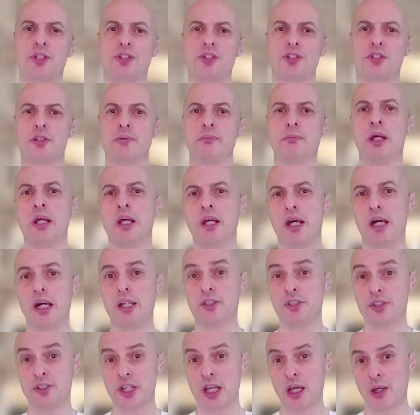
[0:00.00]
system
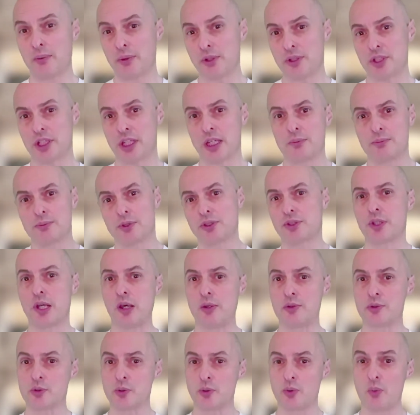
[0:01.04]
and just help you to come to
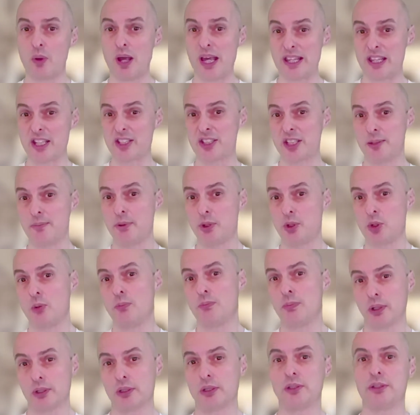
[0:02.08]
terms with where the typical
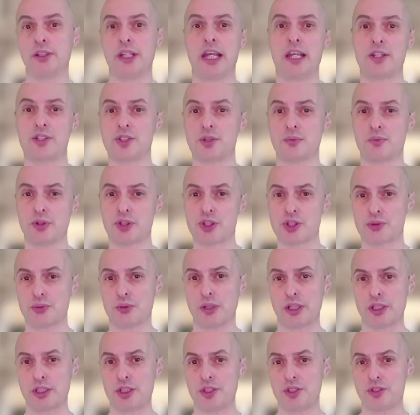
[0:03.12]
bottlenecks and
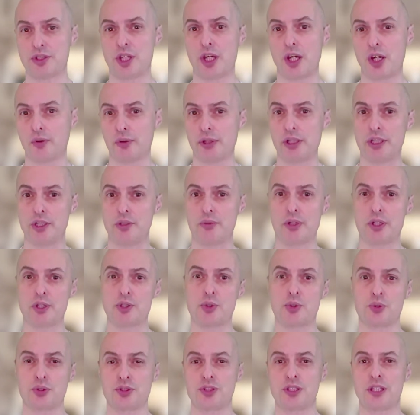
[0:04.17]
restrictions are in your
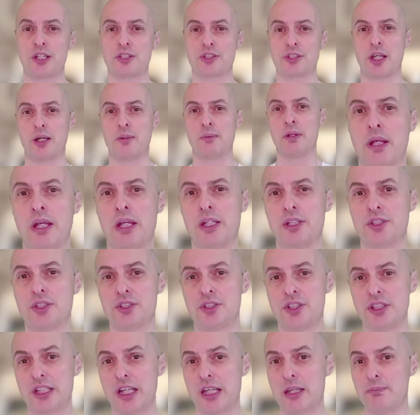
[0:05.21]
exhaust setup,
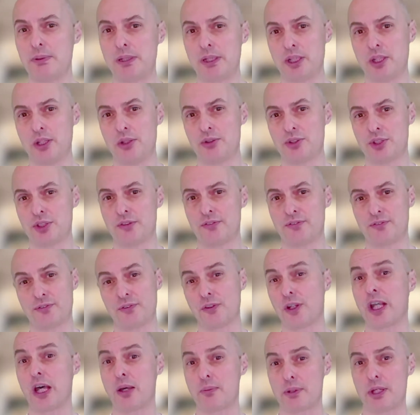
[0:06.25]
just enabling you to
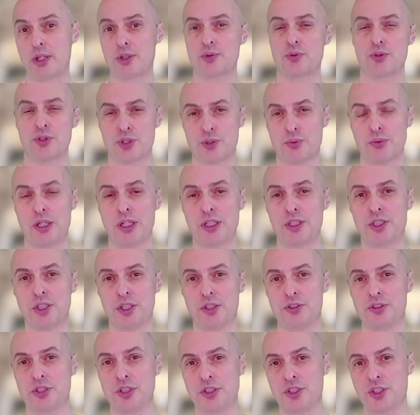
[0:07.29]
free up those
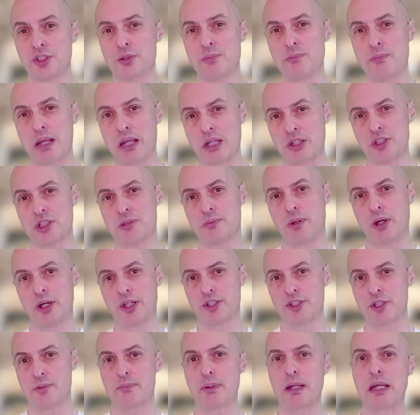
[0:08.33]
restrictions and just
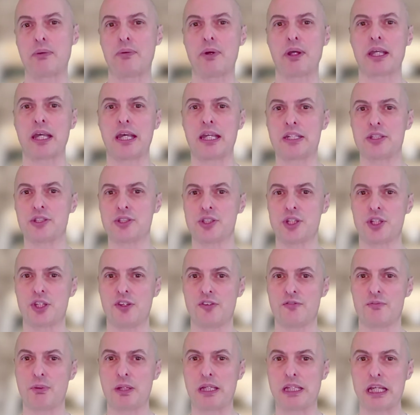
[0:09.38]
maximize the power gains that
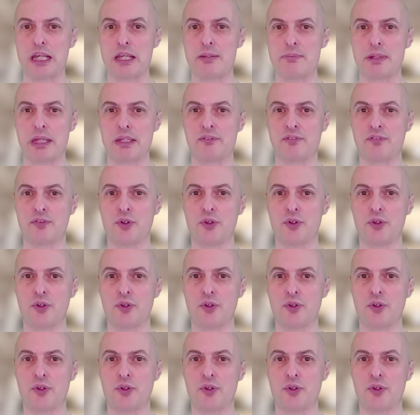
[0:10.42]
you've been aiming